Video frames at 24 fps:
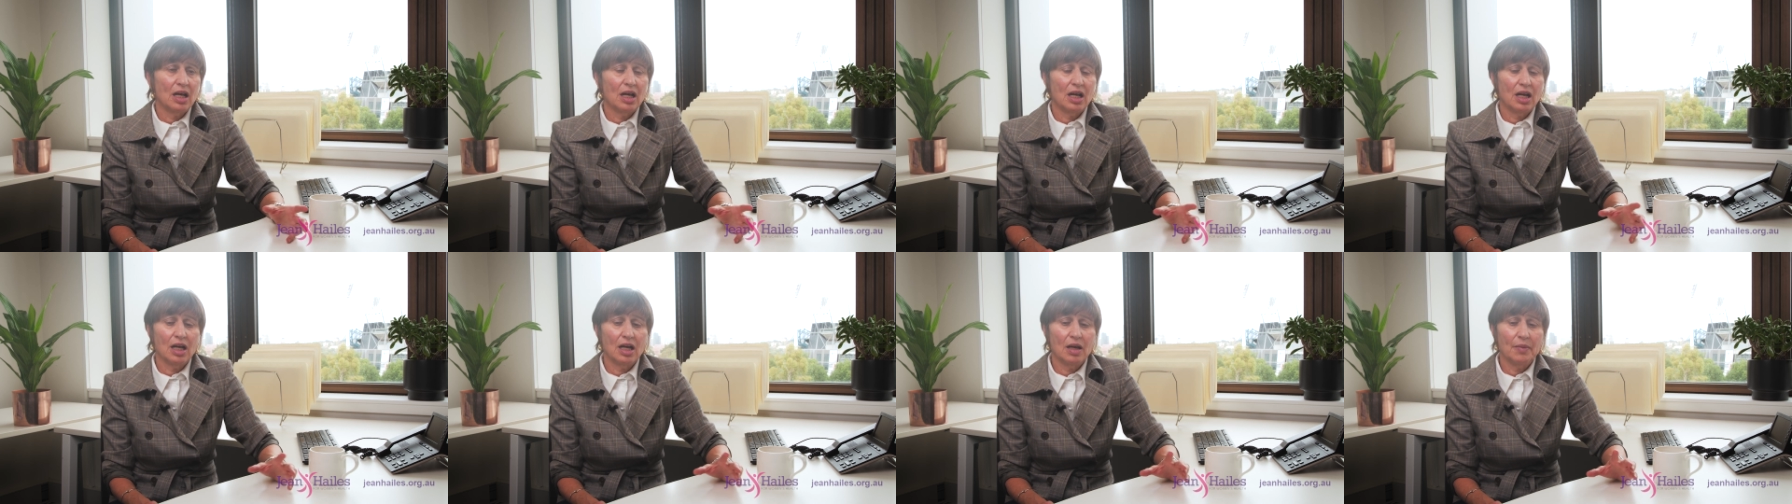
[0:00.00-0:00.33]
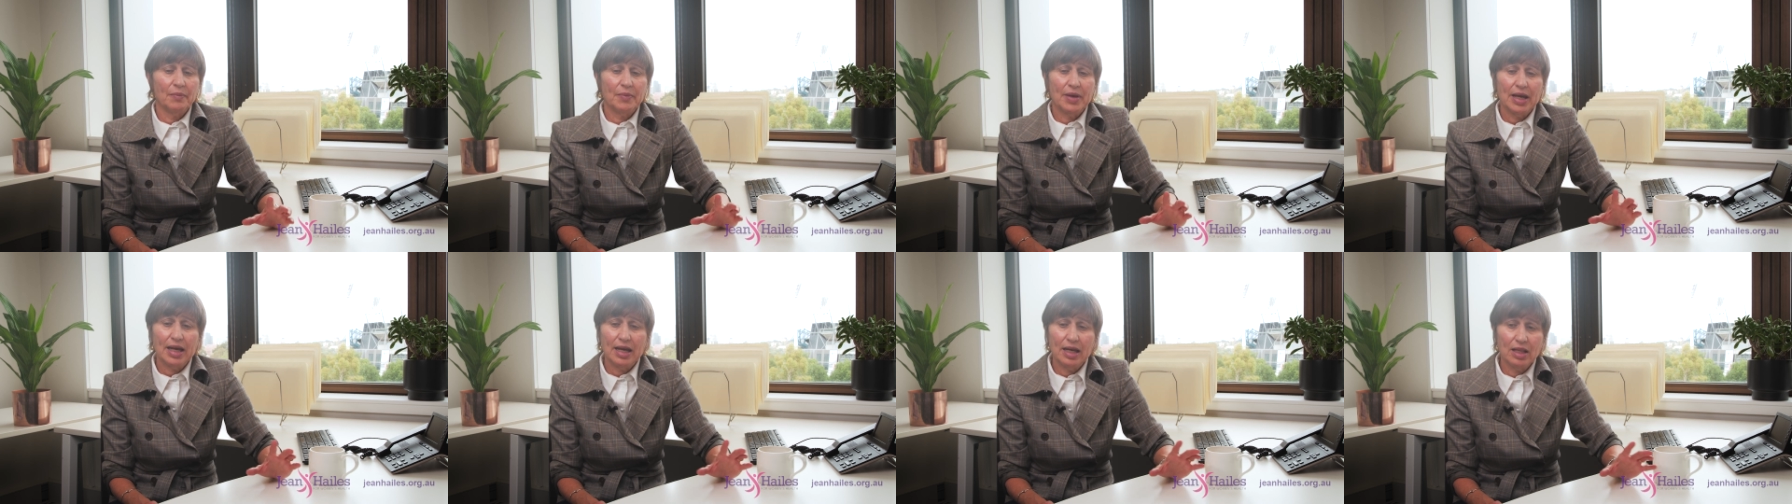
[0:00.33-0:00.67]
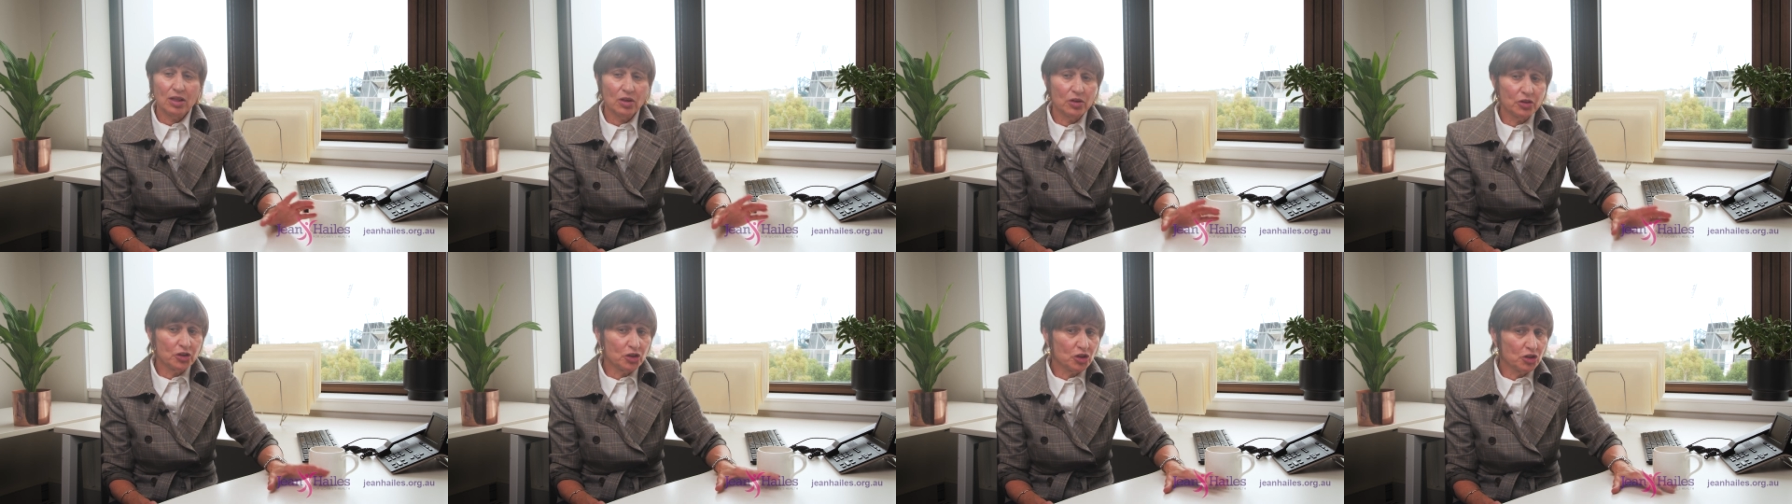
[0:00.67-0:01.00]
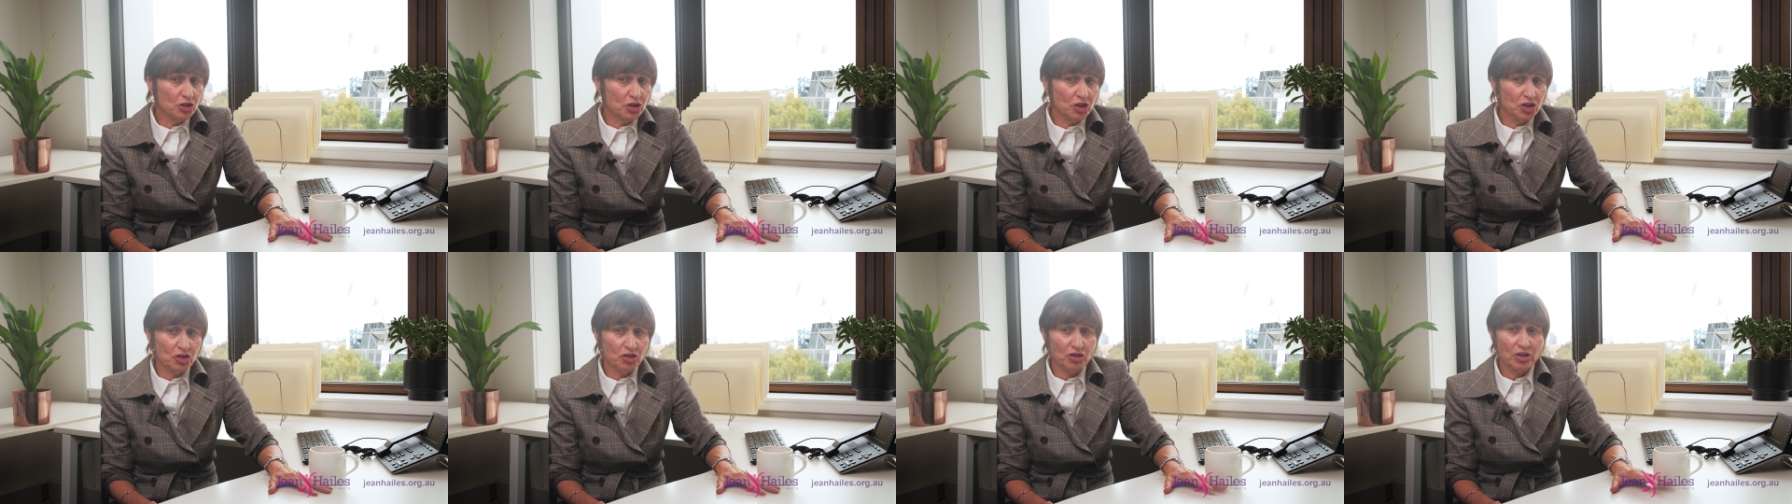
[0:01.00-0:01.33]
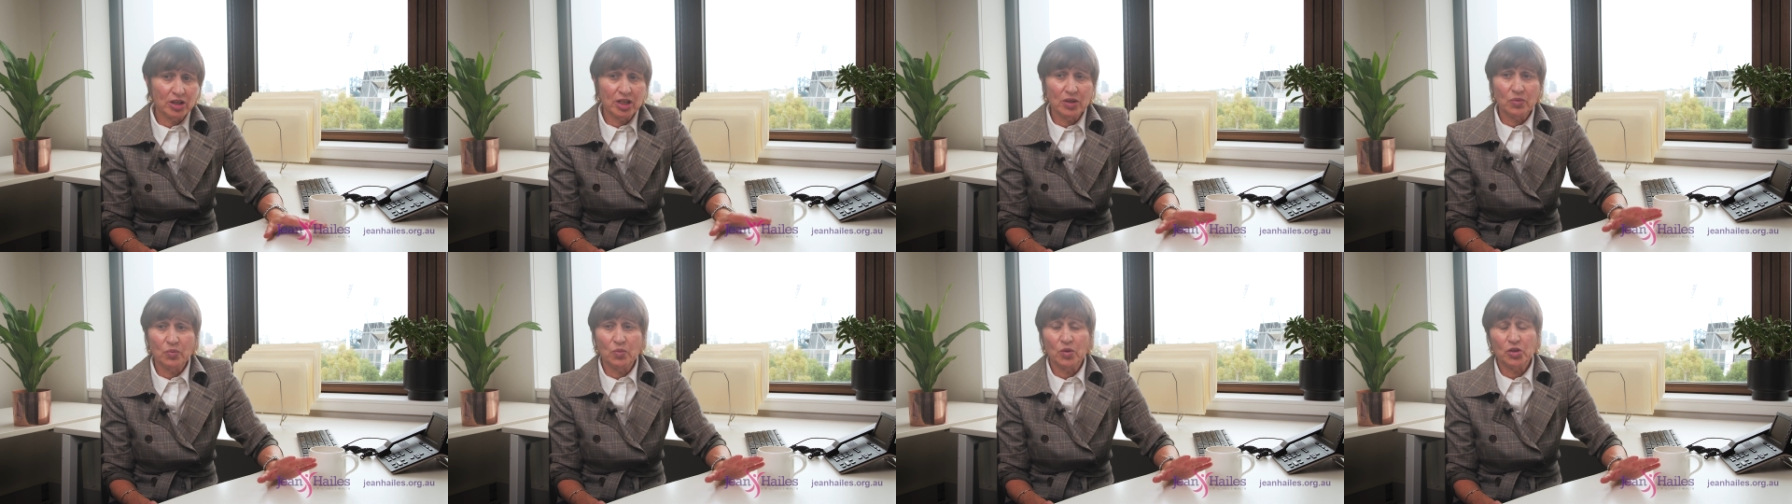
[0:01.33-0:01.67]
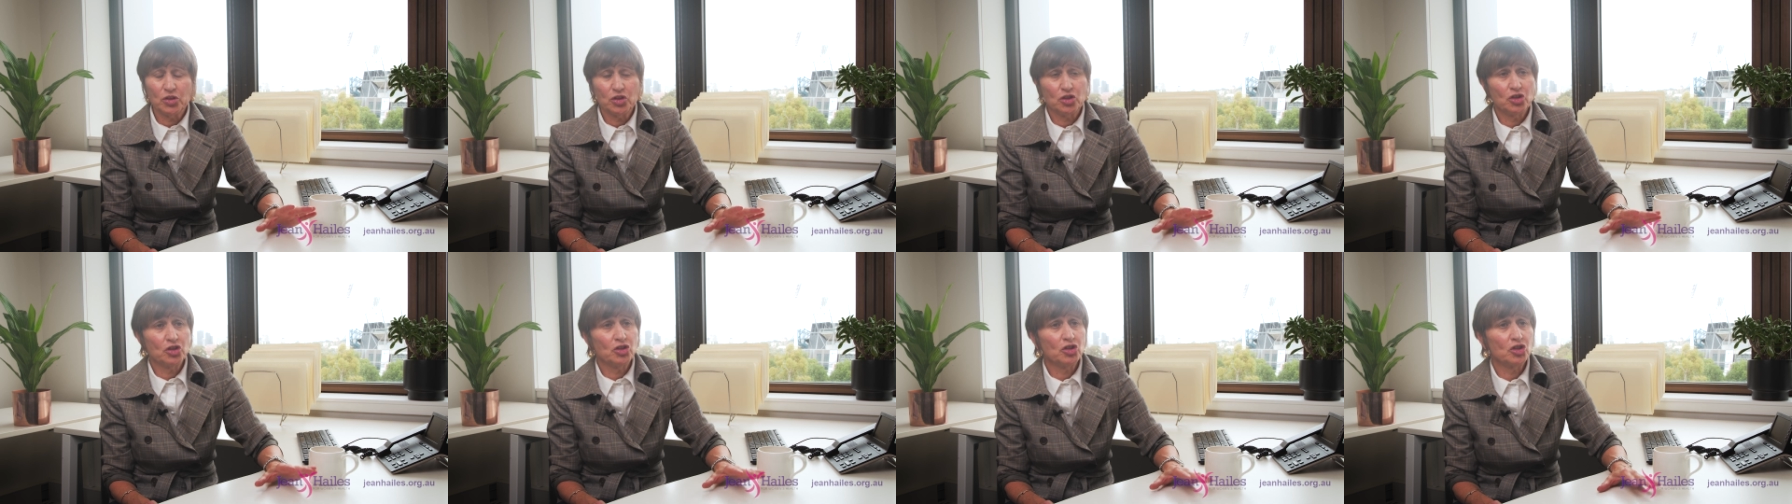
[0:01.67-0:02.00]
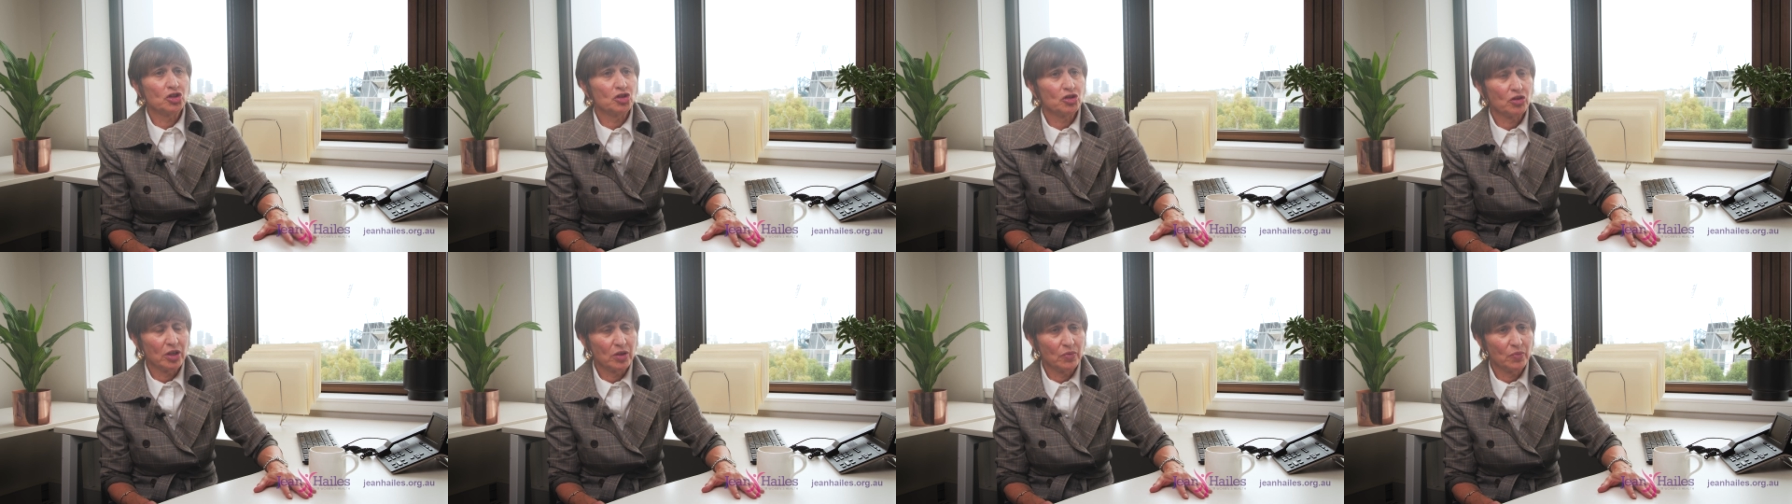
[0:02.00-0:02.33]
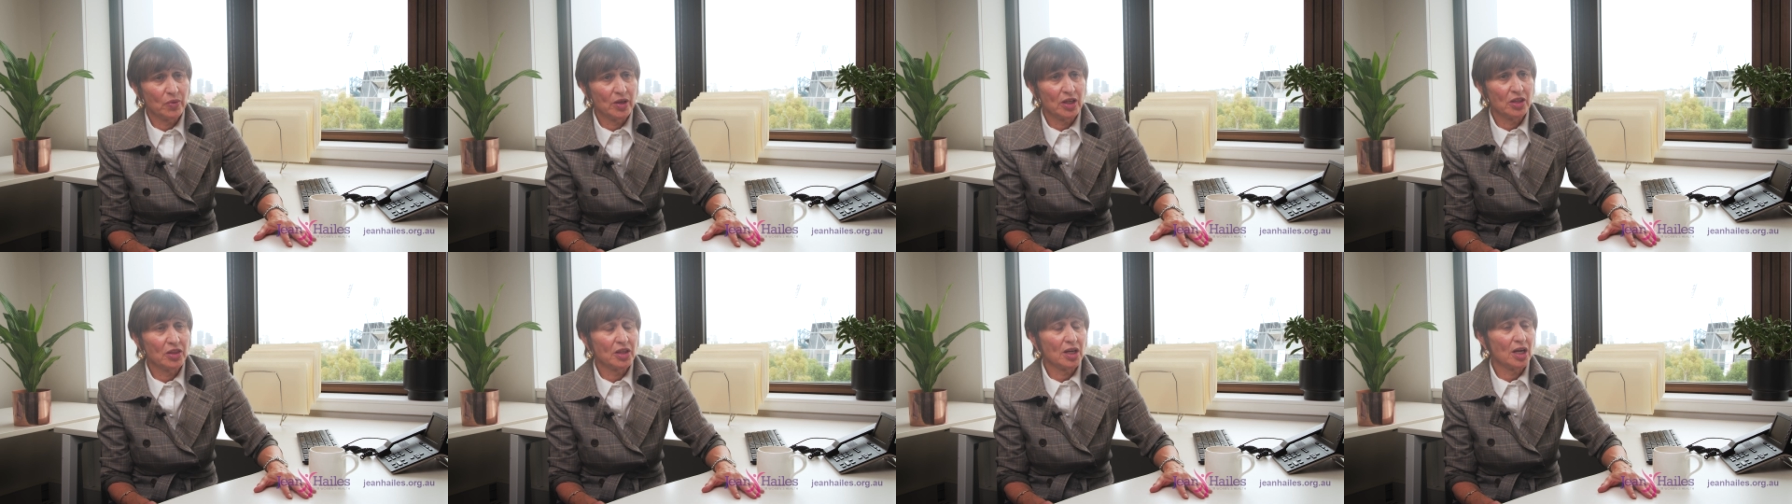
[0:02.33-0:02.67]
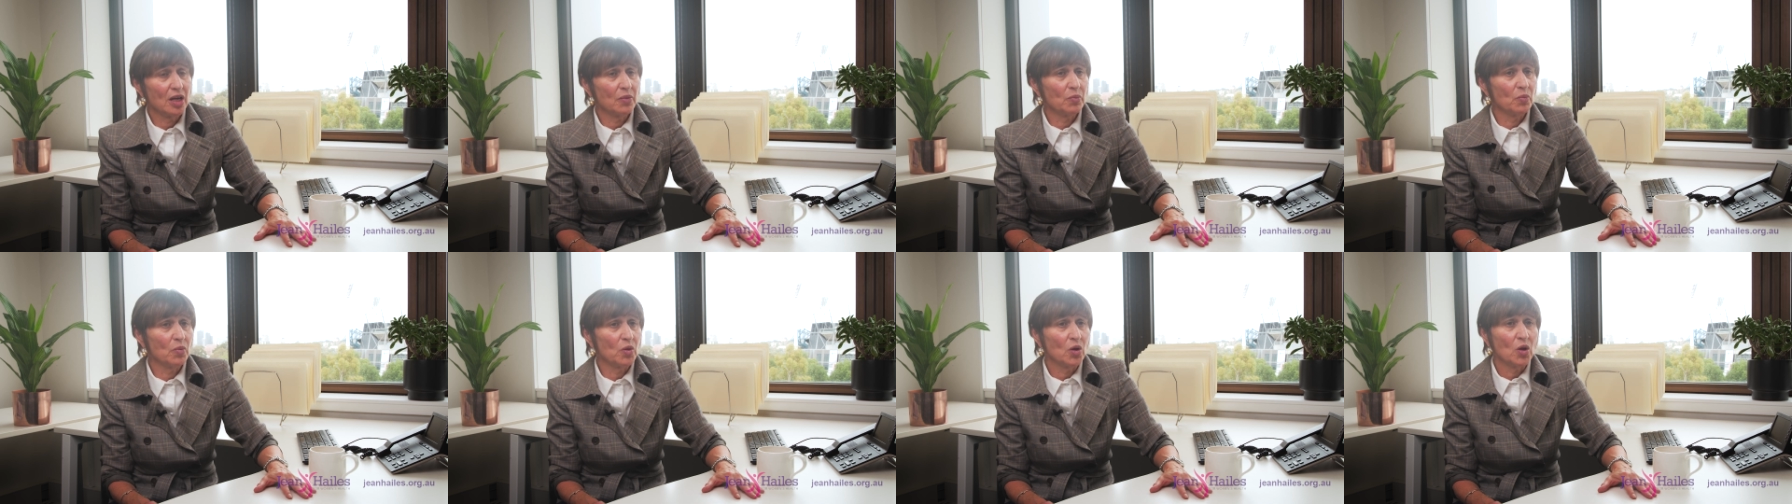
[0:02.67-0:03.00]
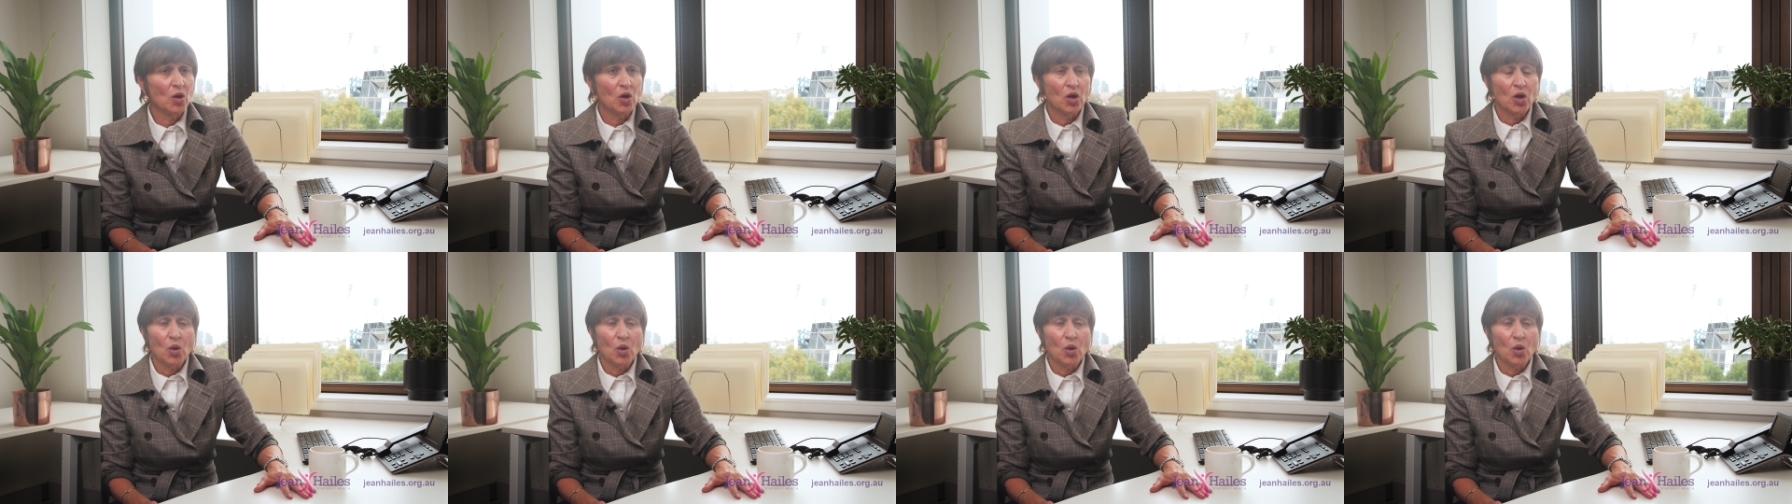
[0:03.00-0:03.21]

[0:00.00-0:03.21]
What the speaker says: how long should you treat, what should you treat with, and